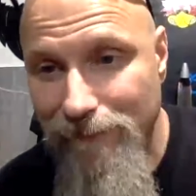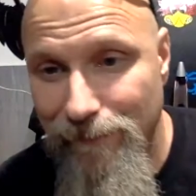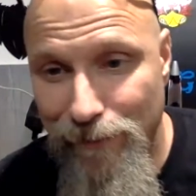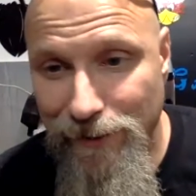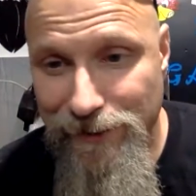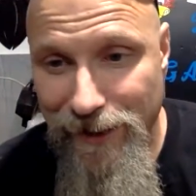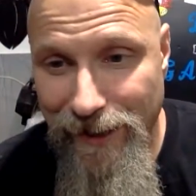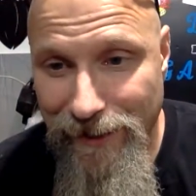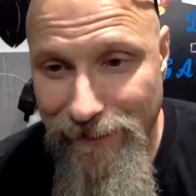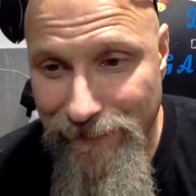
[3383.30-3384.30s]

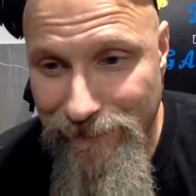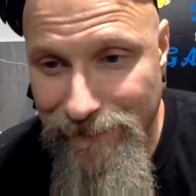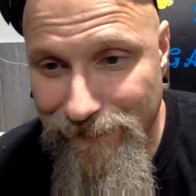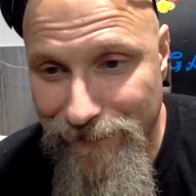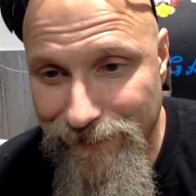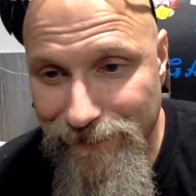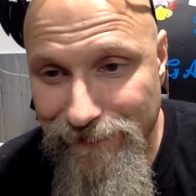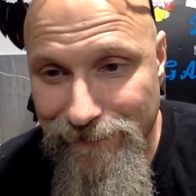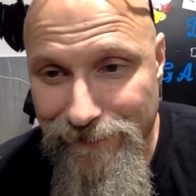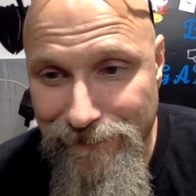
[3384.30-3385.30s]
Appreciate it.
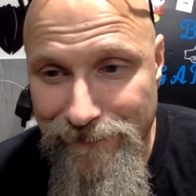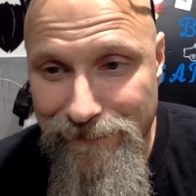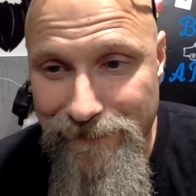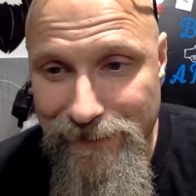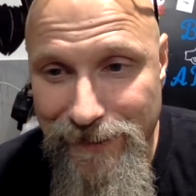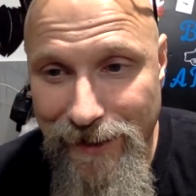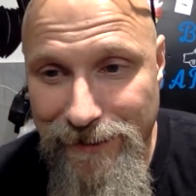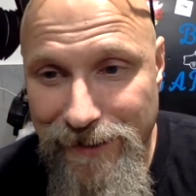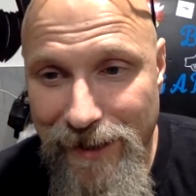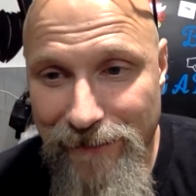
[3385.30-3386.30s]
Stay
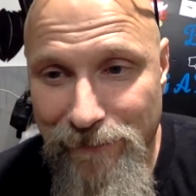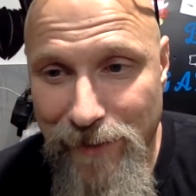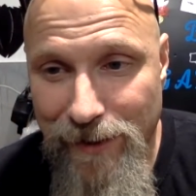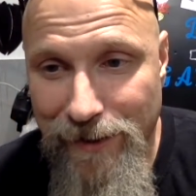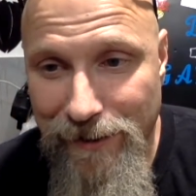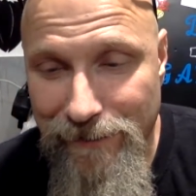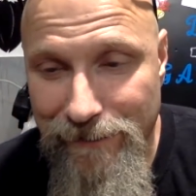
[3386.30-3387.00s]
safe, buddy.